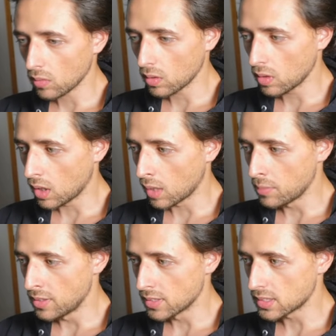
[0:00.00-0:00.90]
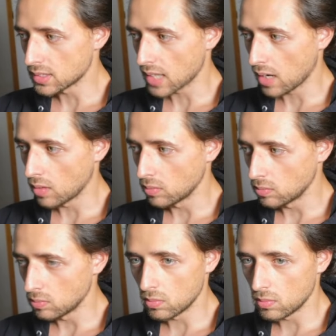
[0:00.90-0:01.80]
And I mean, this is how,
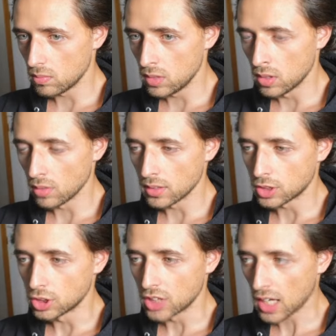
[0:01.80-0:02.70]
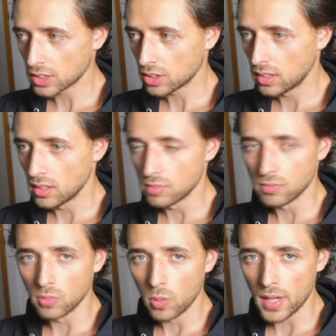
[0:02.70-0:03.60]
the trajectory of
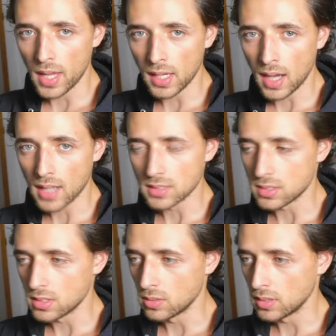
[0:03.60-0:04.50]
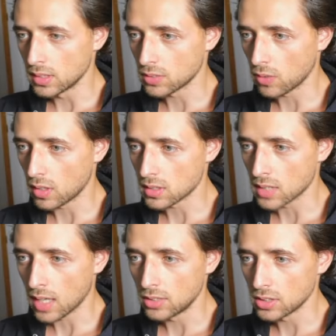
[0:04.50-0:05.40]
what AI is doing as far as
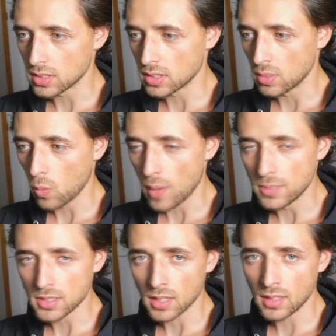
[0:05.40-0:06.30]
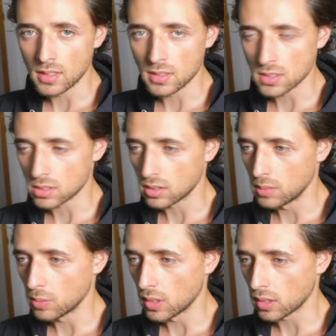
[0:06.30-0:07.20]
not just in the web design industry,
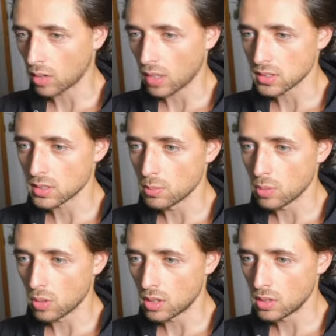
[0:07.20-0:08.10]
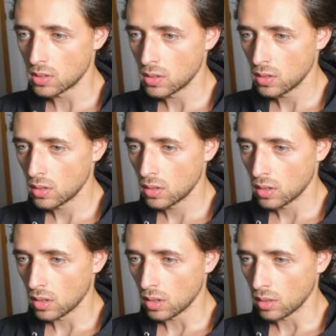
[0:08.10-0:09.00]
but across the board,
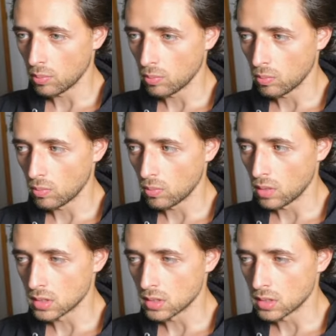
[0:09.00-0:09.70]
is